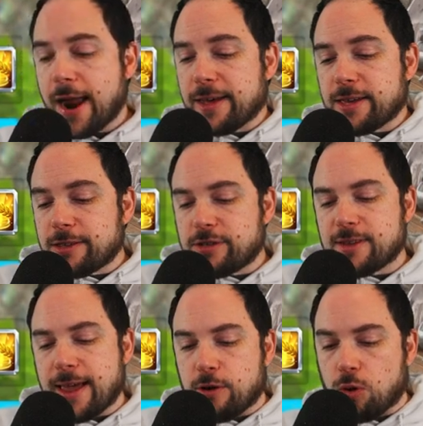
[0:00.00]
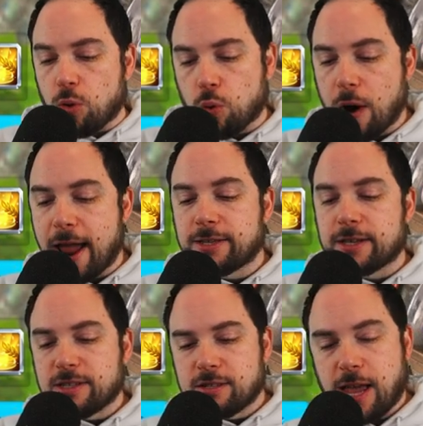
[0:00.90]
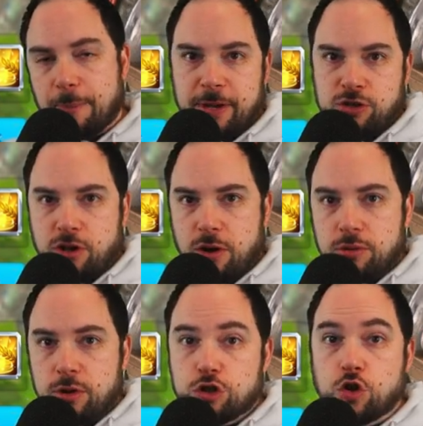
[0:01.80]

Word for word: And I think this is a great stepping stone